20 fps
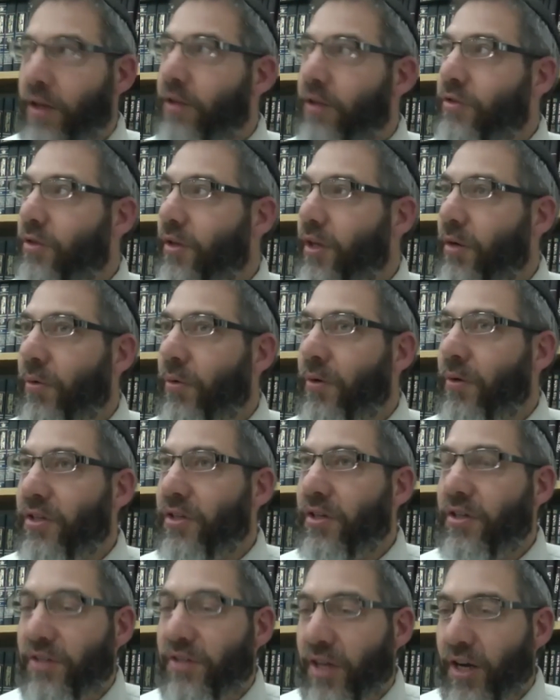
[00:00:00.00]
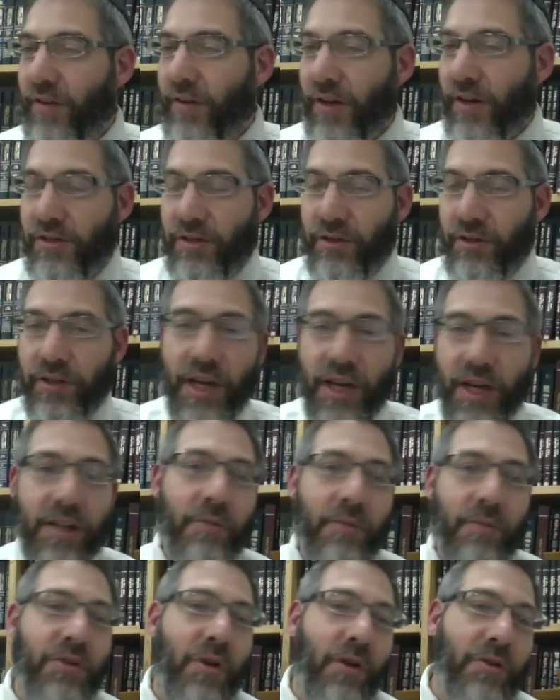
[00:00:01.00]
So they were always in a state of hostility, and
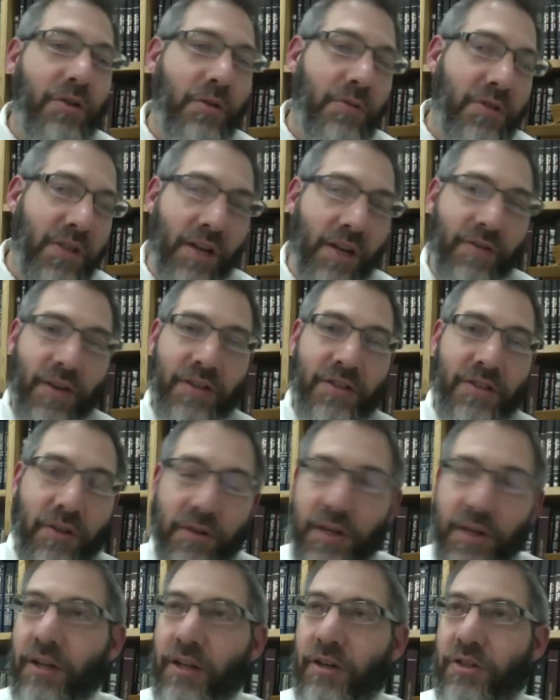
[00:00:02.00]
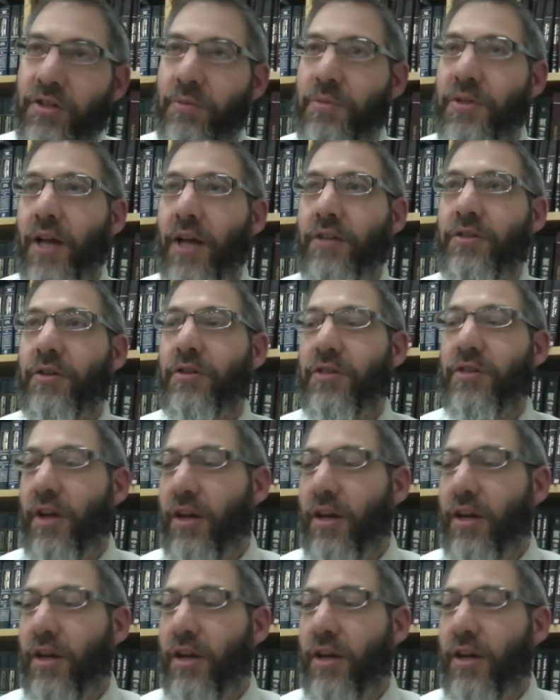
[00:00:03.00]
there was also a state of hostility in their successors.